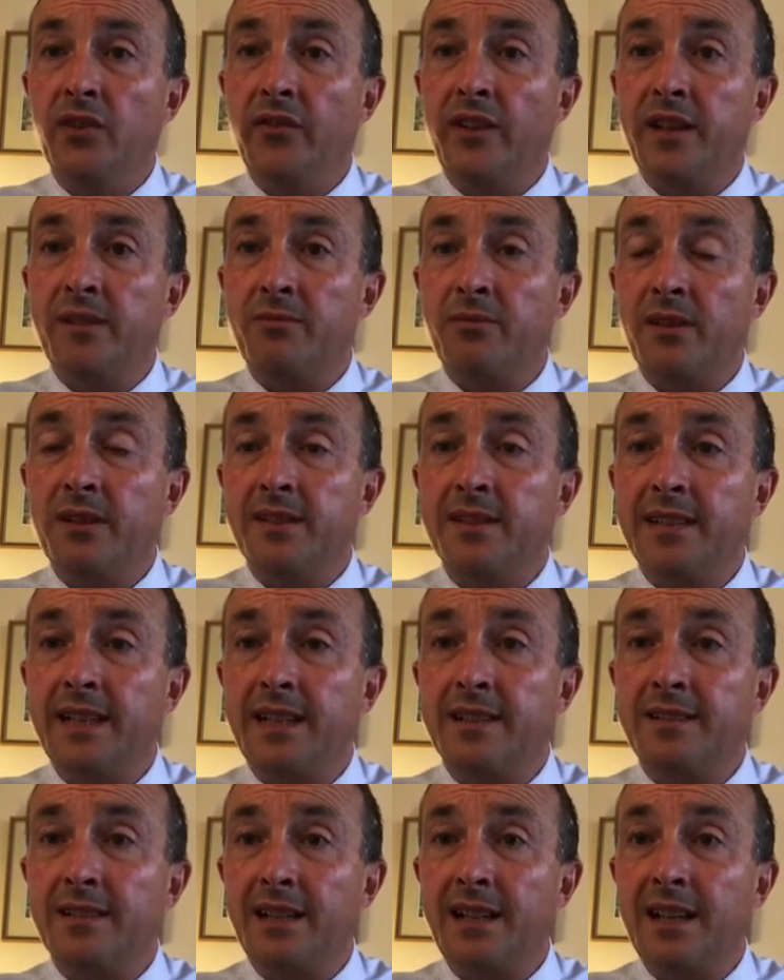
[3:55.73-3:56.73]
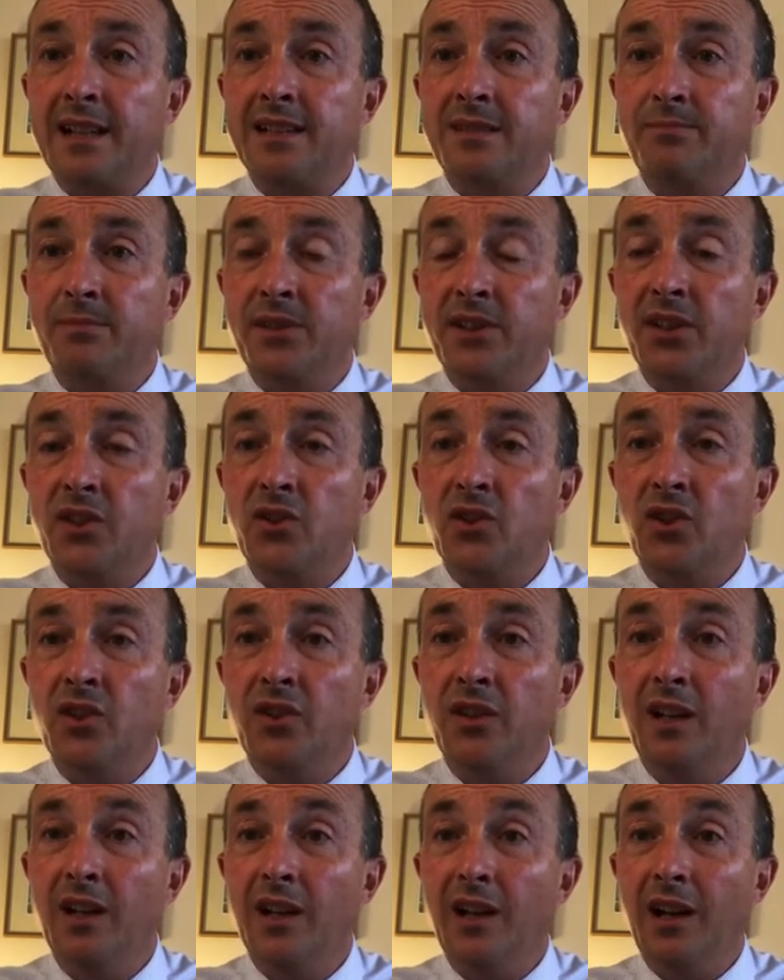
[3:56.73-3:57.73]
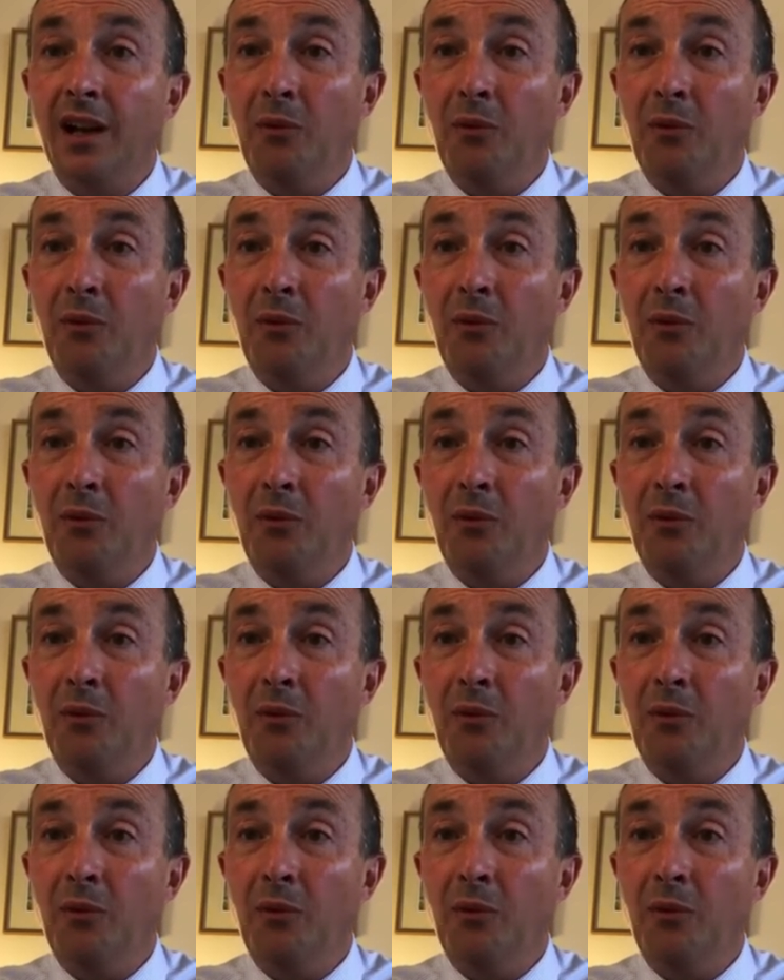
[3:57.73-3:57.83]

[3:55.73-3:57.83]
of Edinburgh Assessed Expedition.